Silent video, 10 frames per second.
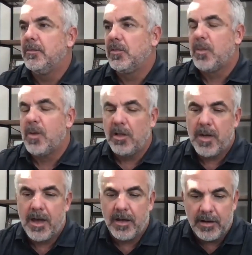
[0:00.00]
small
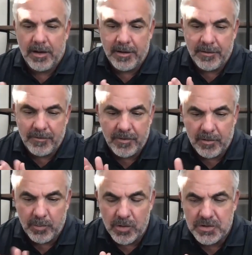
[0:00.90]
amount of
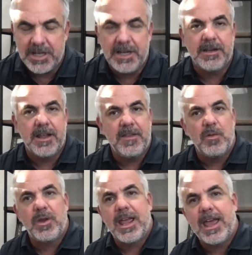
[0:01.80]
protein. And then
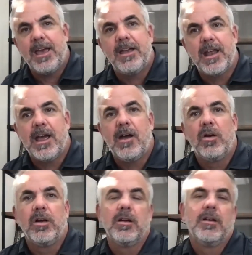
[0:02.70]
we add
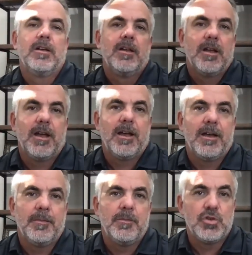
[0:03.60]
our
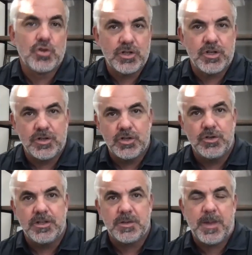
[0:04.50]
nutrition to
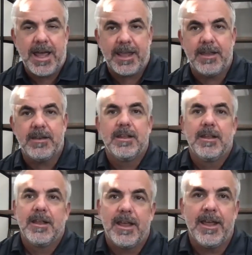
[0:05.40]
this packet.
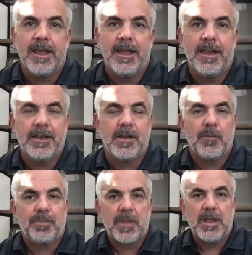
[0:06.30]
And
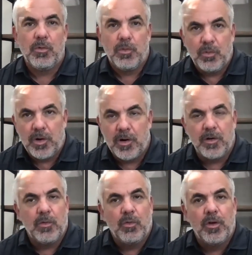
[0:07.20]

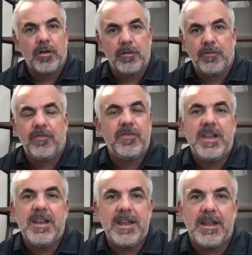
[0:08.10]
we're
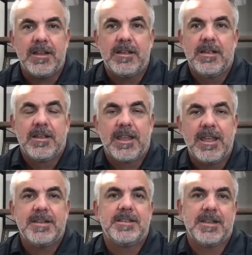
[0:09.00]
feeding
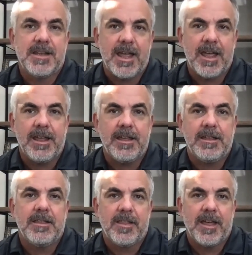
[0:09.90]
kids
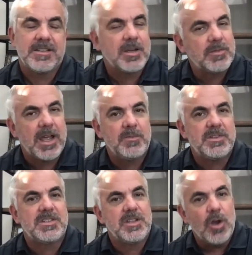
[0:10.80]
today that sometimes
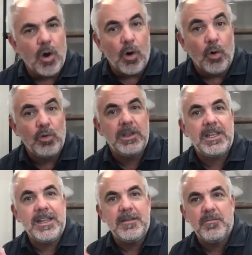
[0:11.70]
it's the
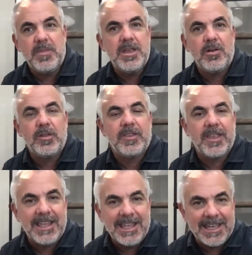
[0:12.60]
only meal that
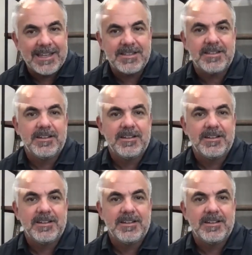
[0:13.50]
they get